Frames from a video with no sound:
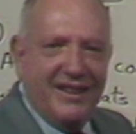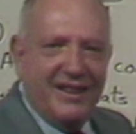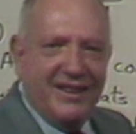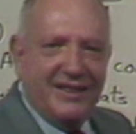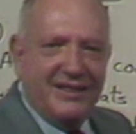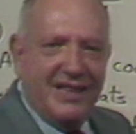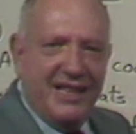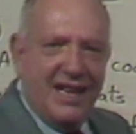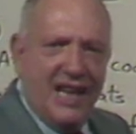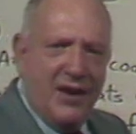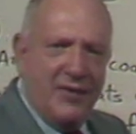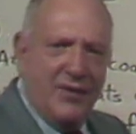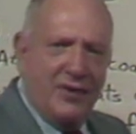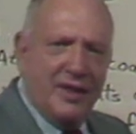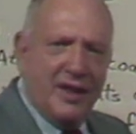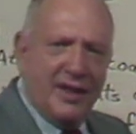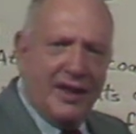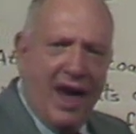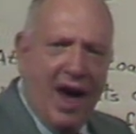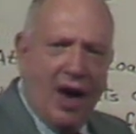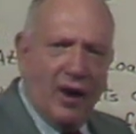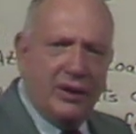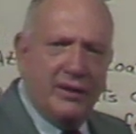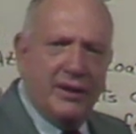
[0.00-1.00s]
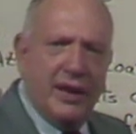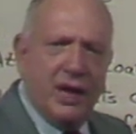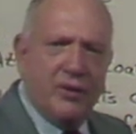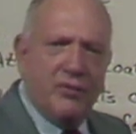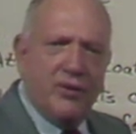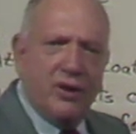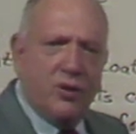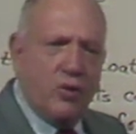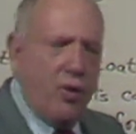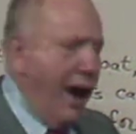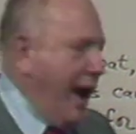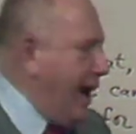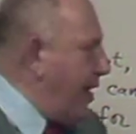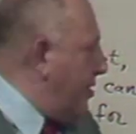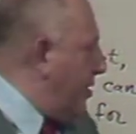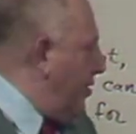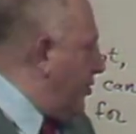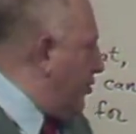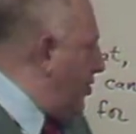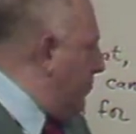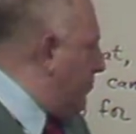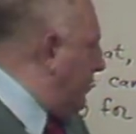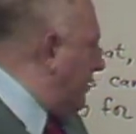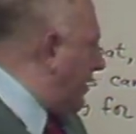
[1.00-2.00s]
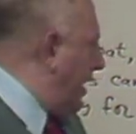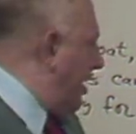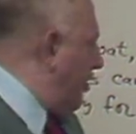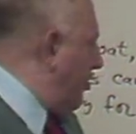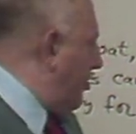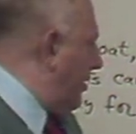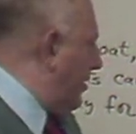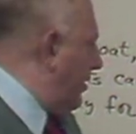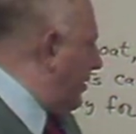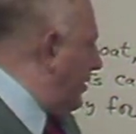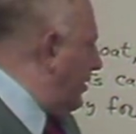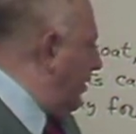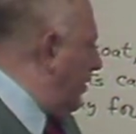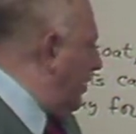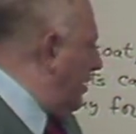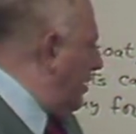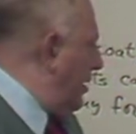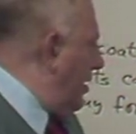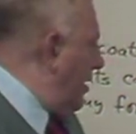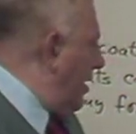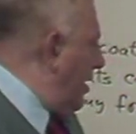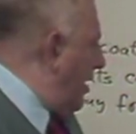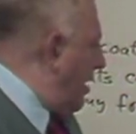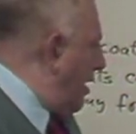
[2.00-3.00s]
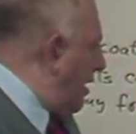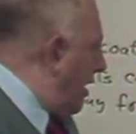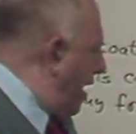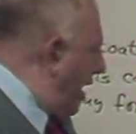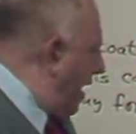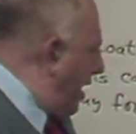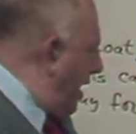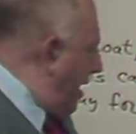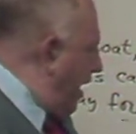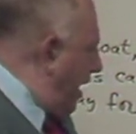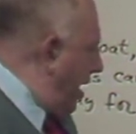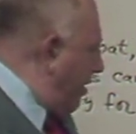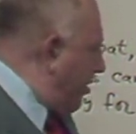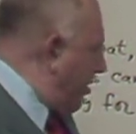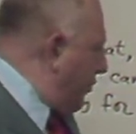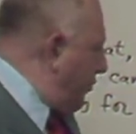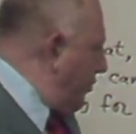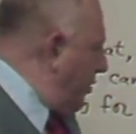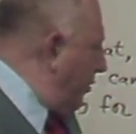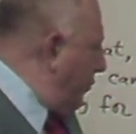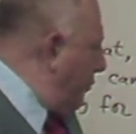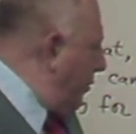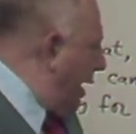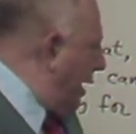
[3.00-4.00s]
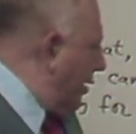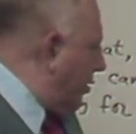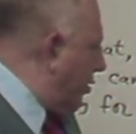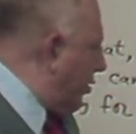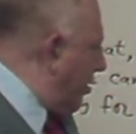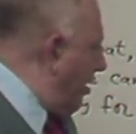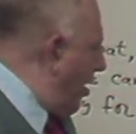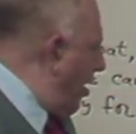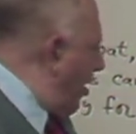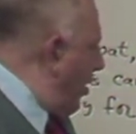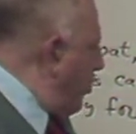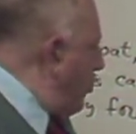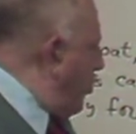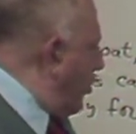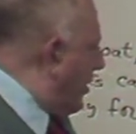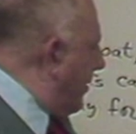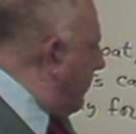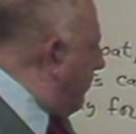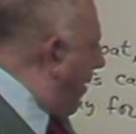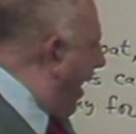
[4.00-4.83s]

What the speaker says: See, even the calculator requires interpretation. Here's a real mess. You can